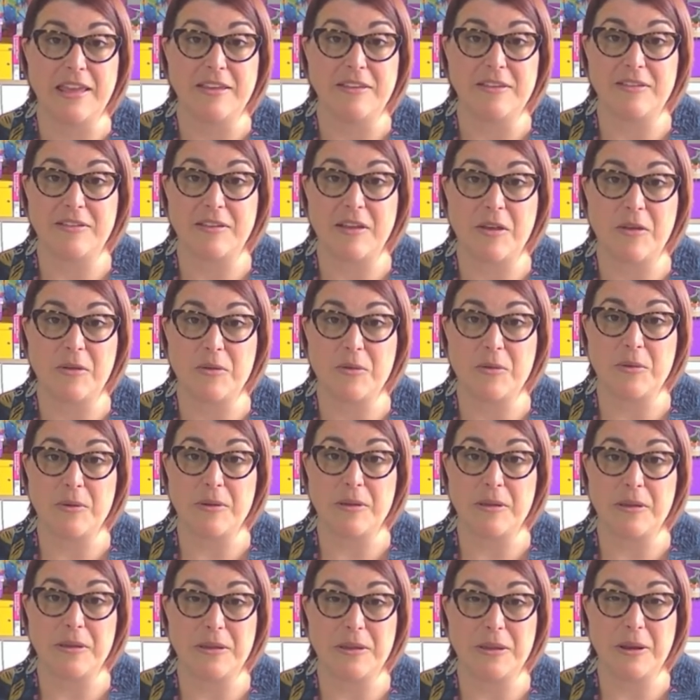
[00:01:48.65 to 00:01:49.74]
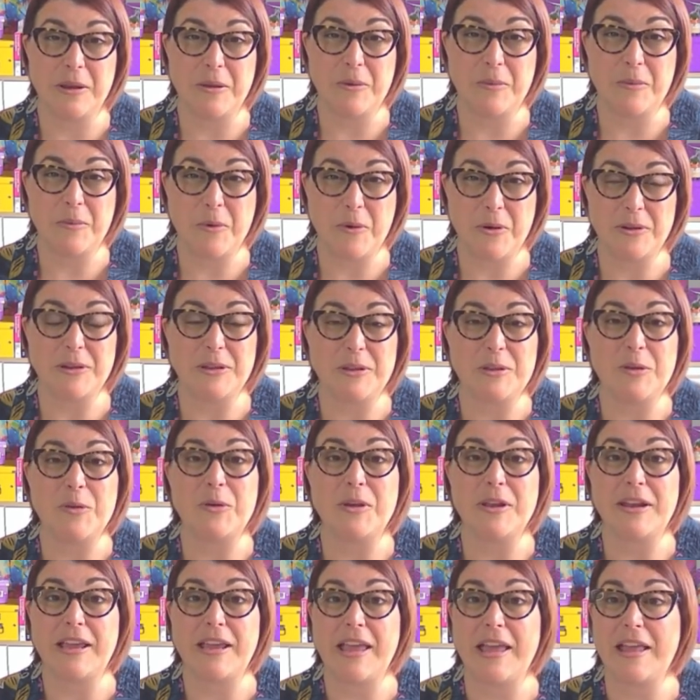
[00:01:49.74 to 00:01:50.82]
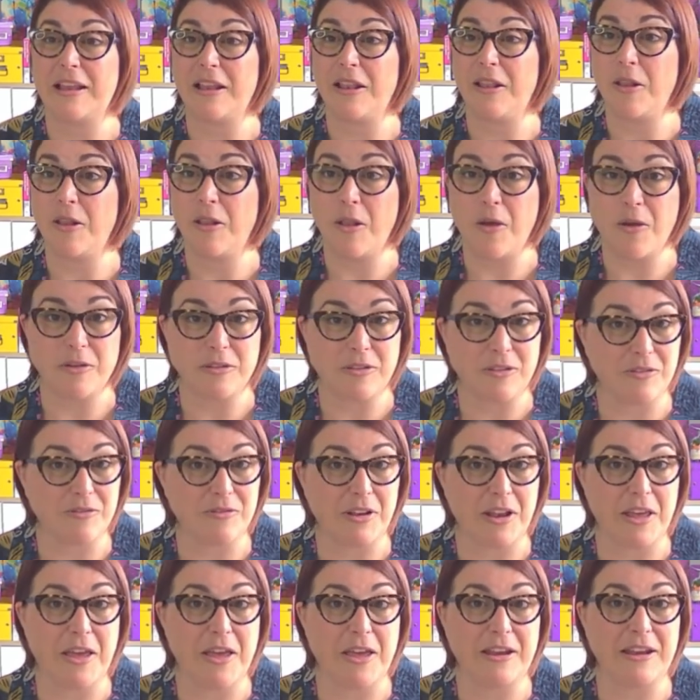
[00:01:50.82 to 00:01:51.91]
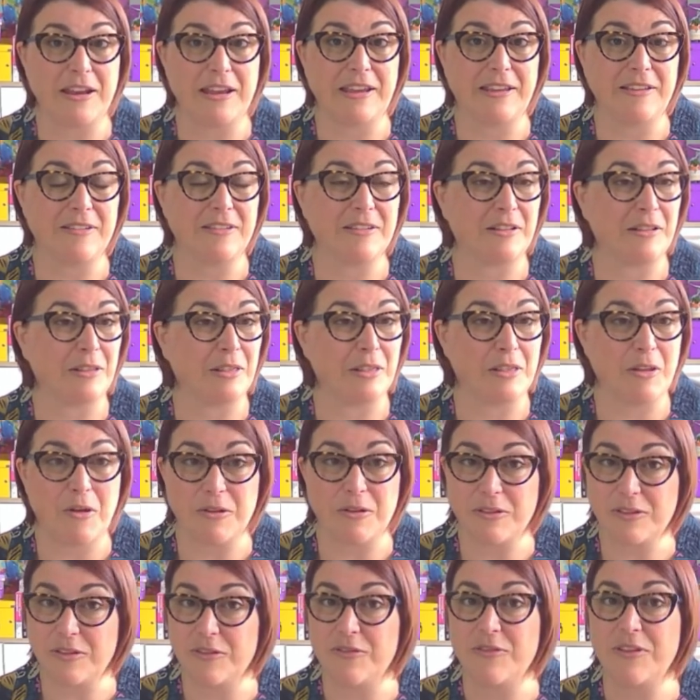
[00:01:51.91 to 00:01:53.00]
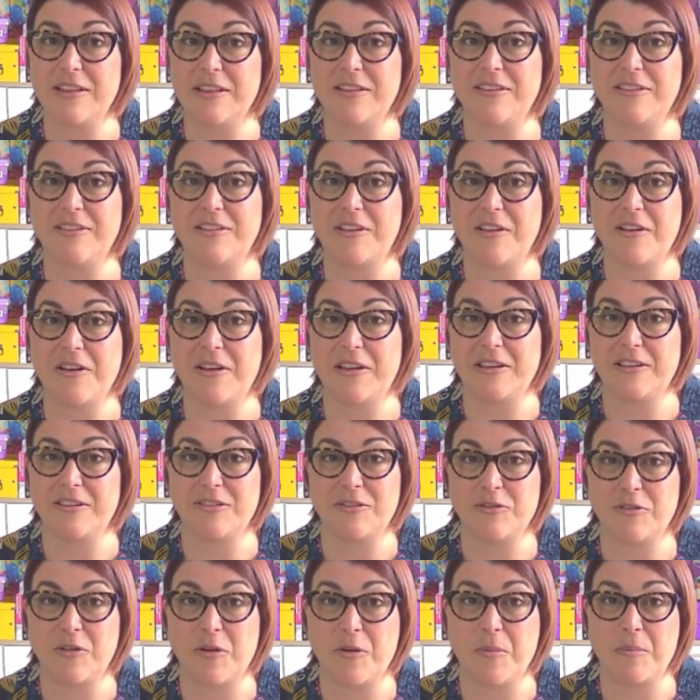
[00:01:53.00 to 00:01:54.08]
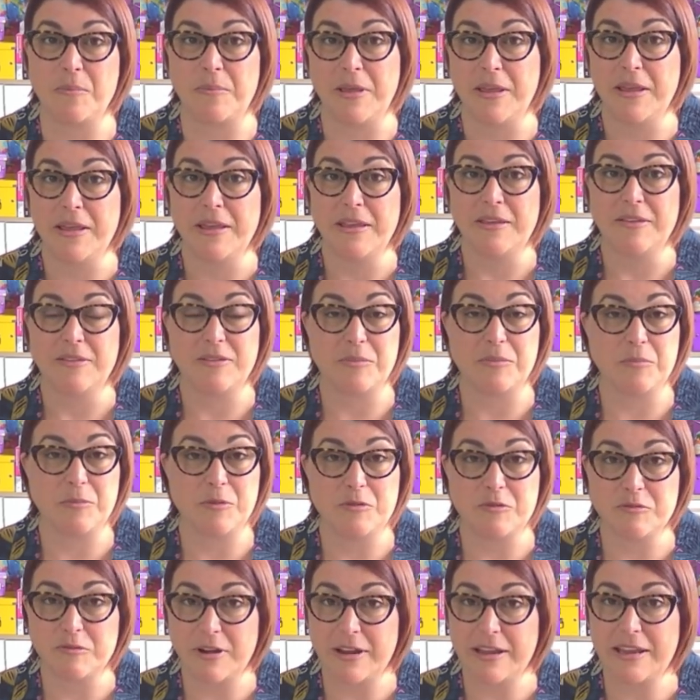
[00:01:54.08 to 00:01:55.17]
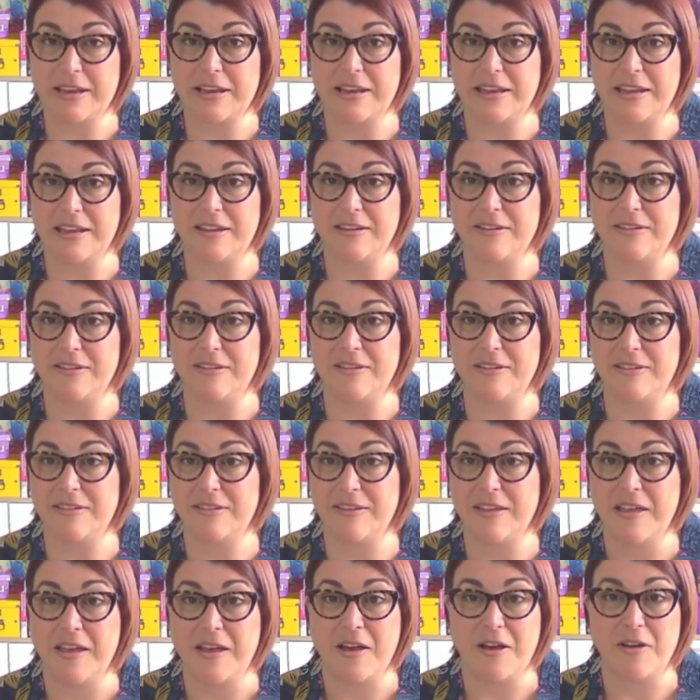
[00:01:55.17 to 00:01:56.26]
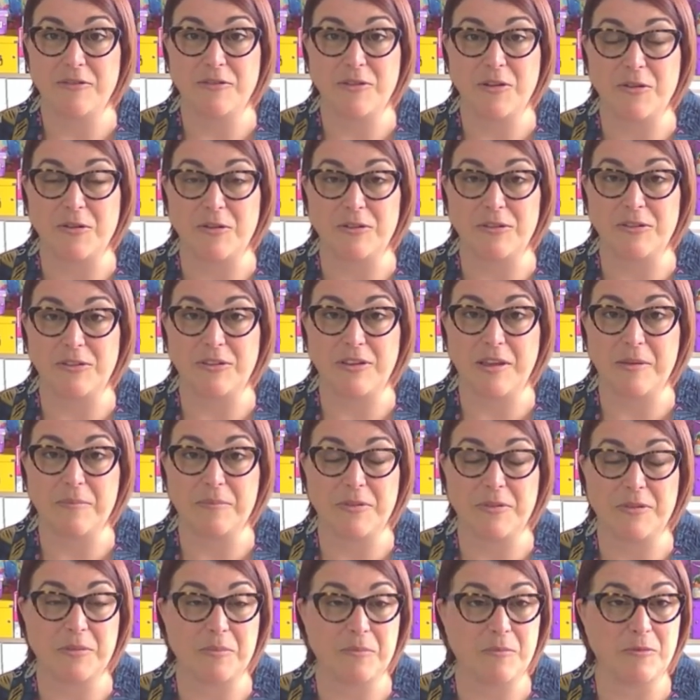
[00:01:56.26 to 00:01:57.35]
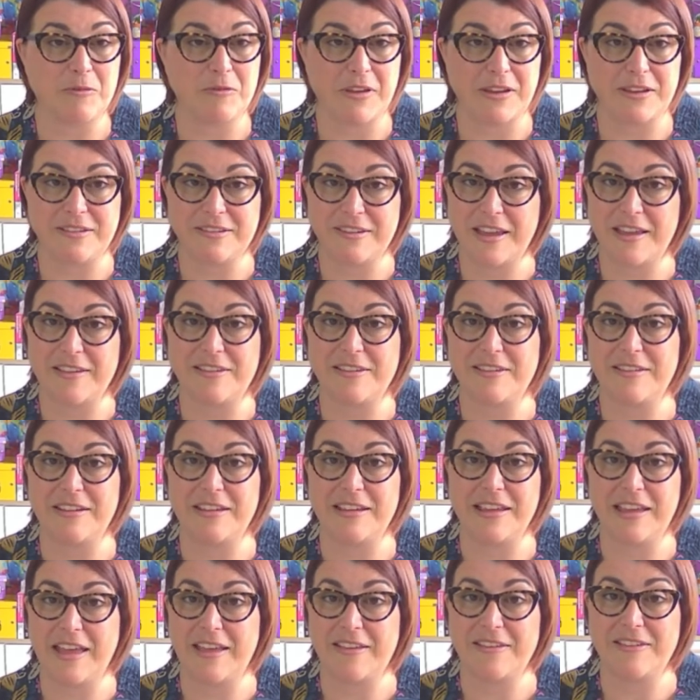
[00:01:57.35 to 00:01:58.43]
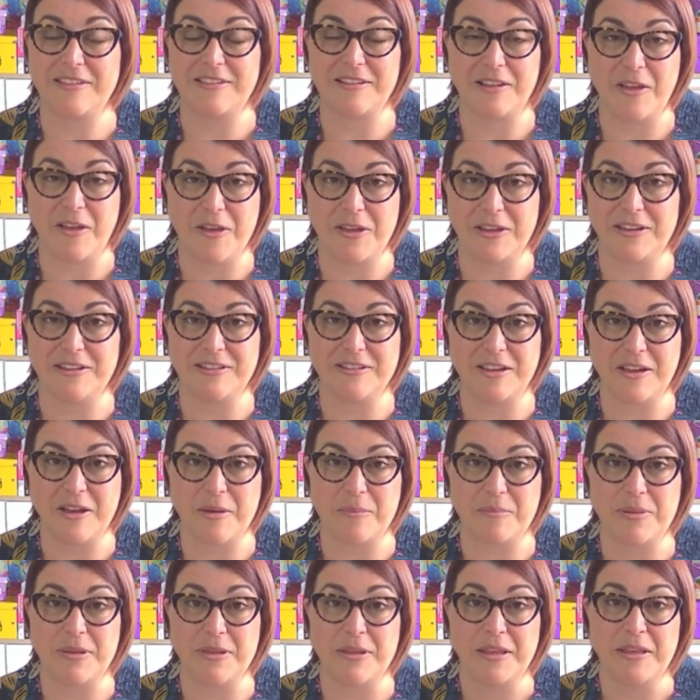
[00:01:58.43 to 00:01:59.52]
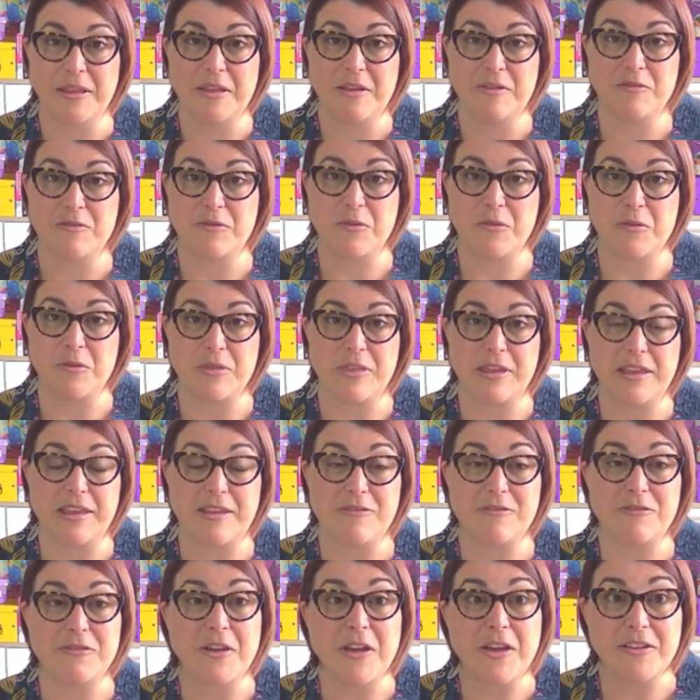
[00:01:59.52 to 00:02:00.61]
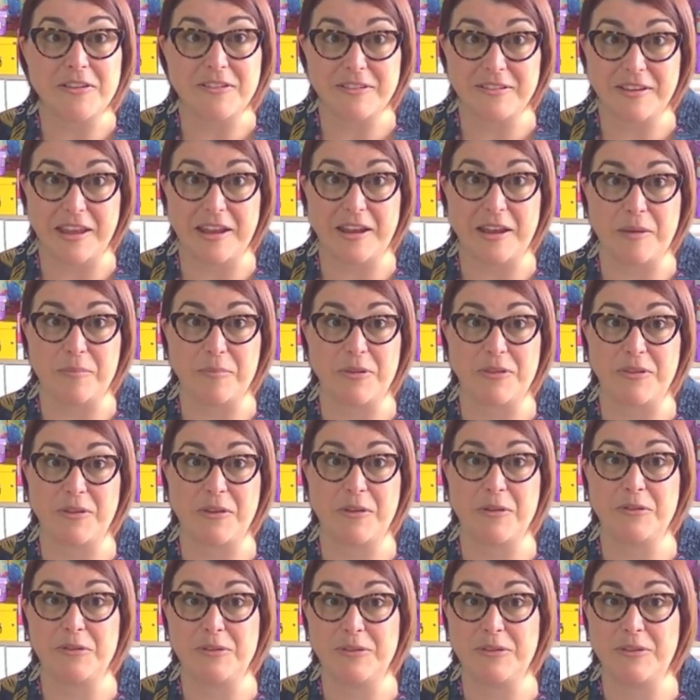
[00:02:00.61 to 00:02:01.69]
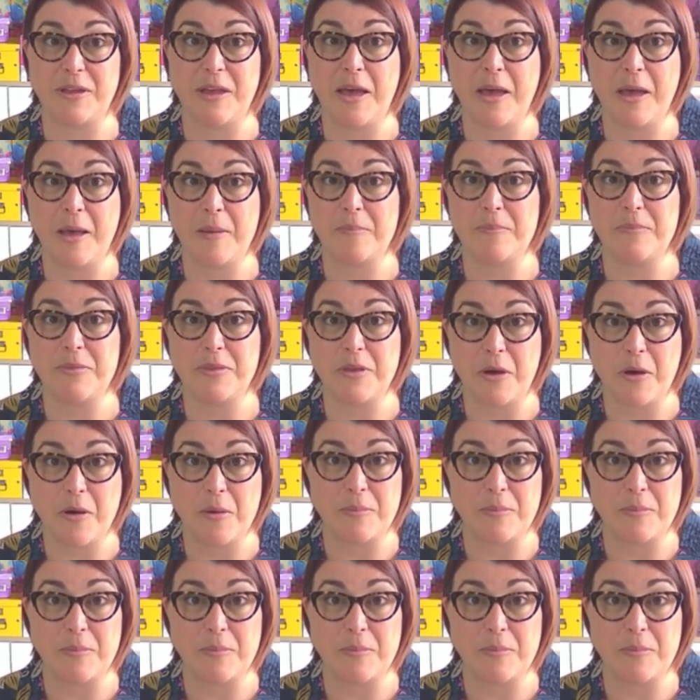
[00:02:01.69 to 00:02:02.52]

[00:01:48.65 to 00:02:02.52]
So you know what? You're going to get lots of learnings, lots of insights from some great leaders. I've got um, some fantastic guests lined up for the first ten episodes um, that I'll